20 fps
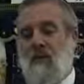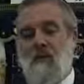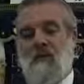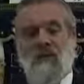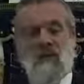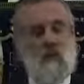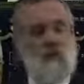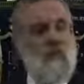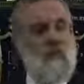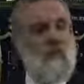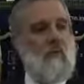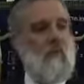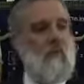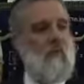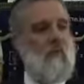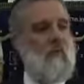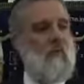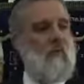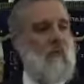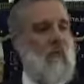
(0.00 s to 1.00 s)
that you shouldn't
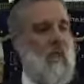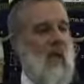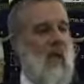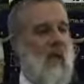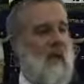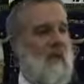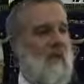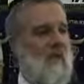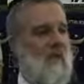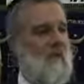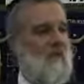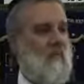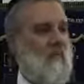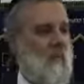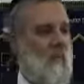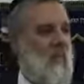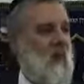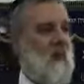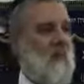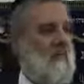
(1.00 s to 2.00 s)
be active,
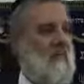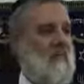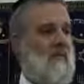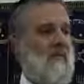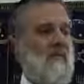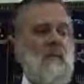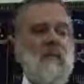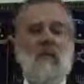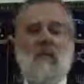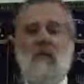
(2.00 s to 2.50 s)
proactive